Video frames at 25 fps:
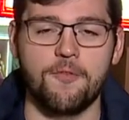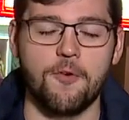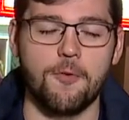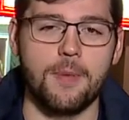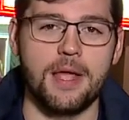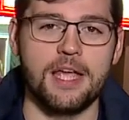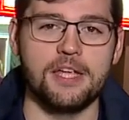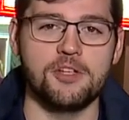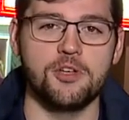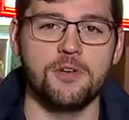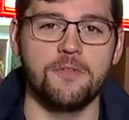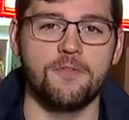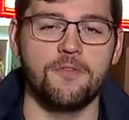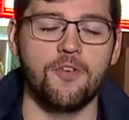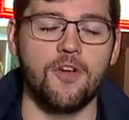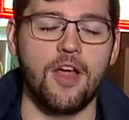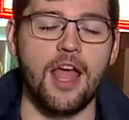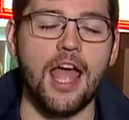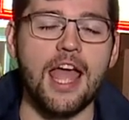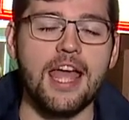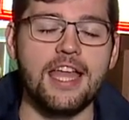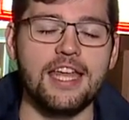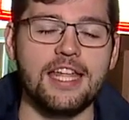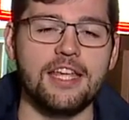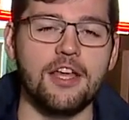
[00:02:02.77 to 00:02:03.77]
information
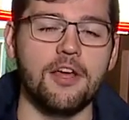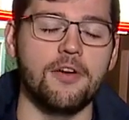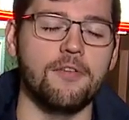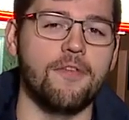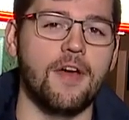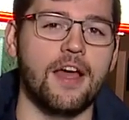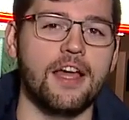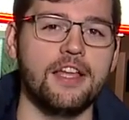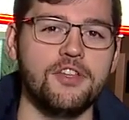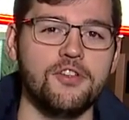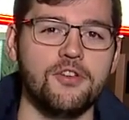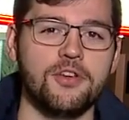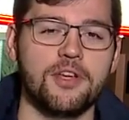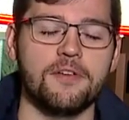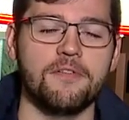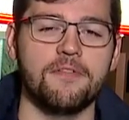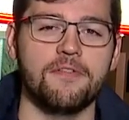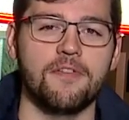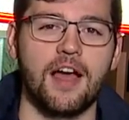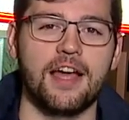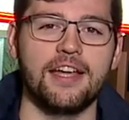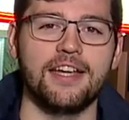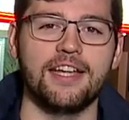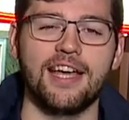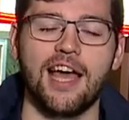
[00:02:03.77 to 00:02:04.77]
for any event, you can
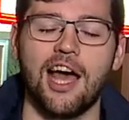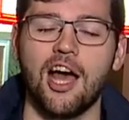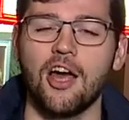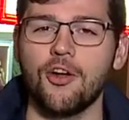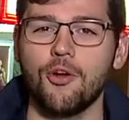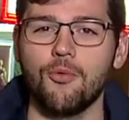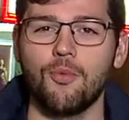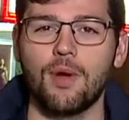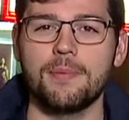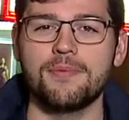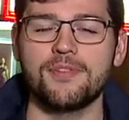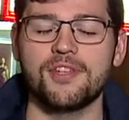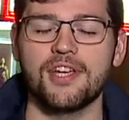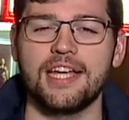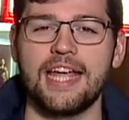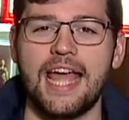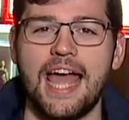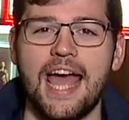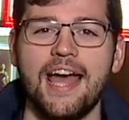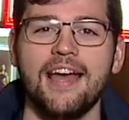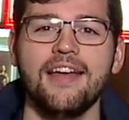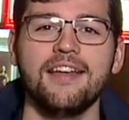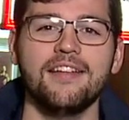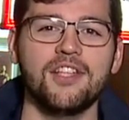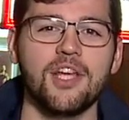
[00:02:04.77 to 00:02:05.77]
find it on our website
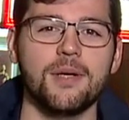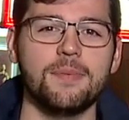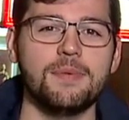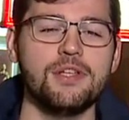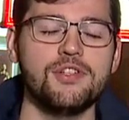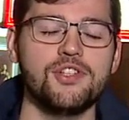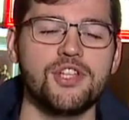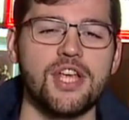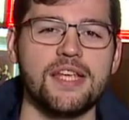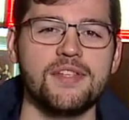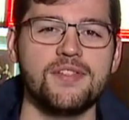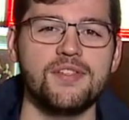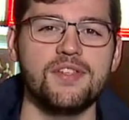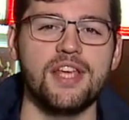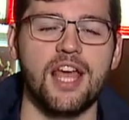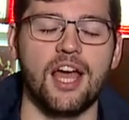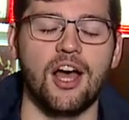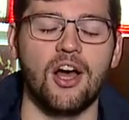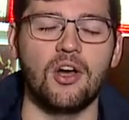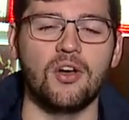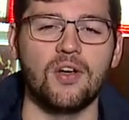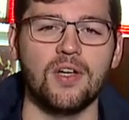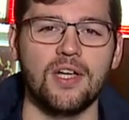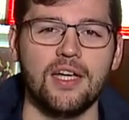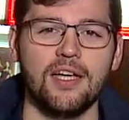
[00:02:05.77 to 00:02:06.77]
at
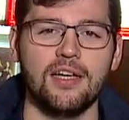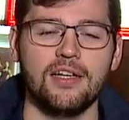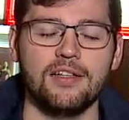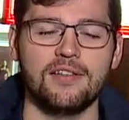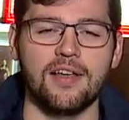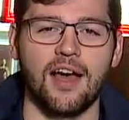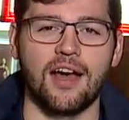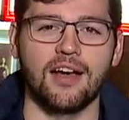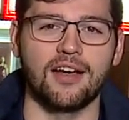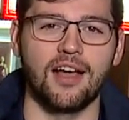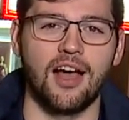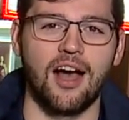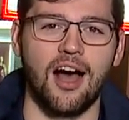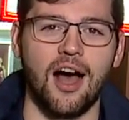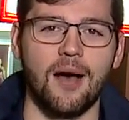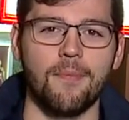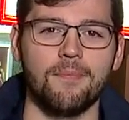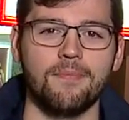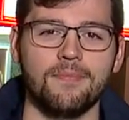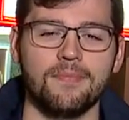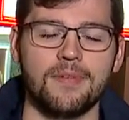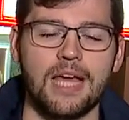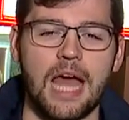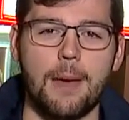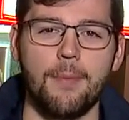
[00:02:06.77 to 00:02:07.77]

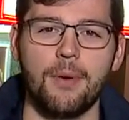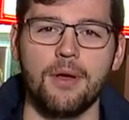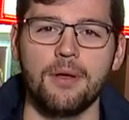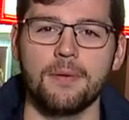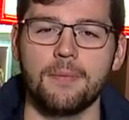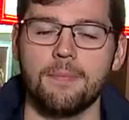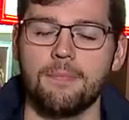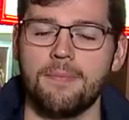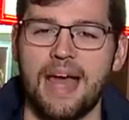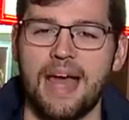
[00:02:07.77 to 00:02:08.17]
WJCL.com. Emma,